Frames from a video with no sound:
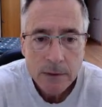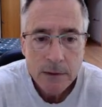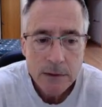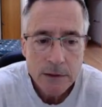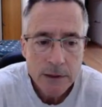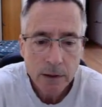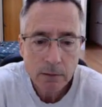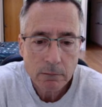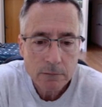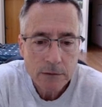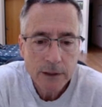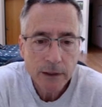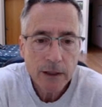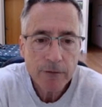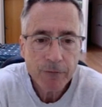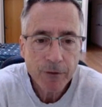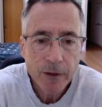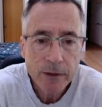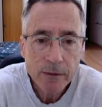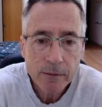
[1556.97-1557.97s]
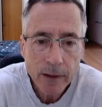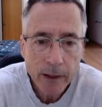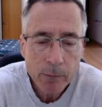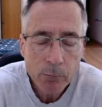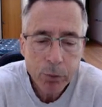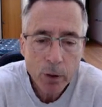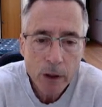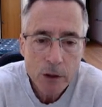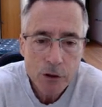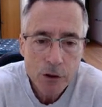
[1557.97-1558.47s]
significant time
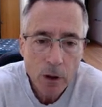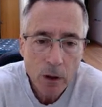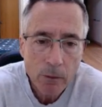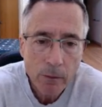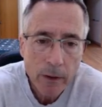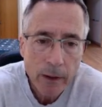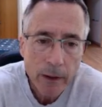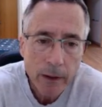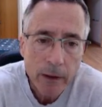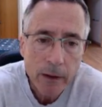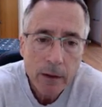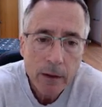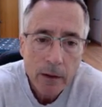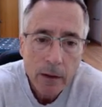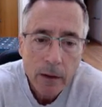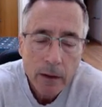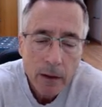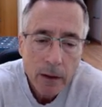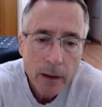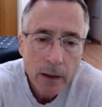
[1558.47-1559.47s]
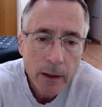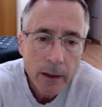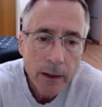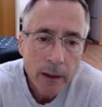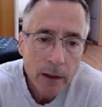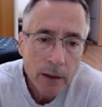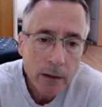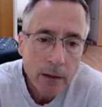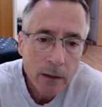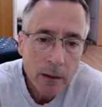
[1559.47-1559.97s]
pressure already,
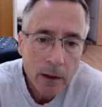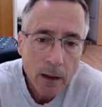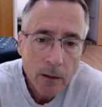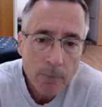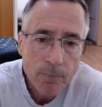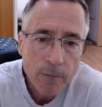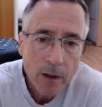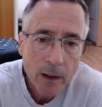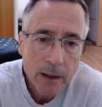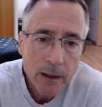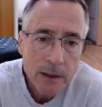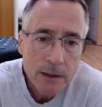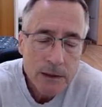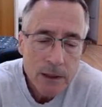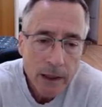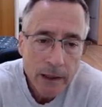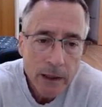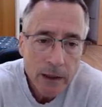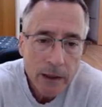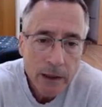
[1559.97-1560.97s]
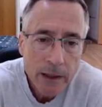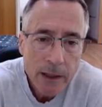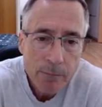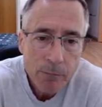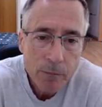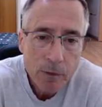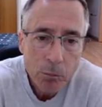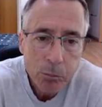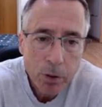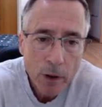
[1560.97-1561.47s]
and I decided to
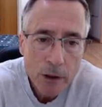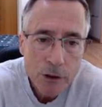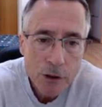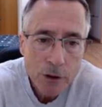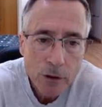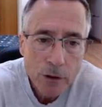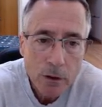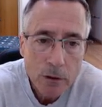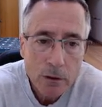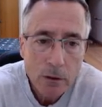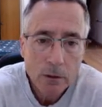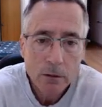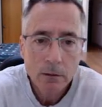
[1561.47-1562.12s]
keep the pressure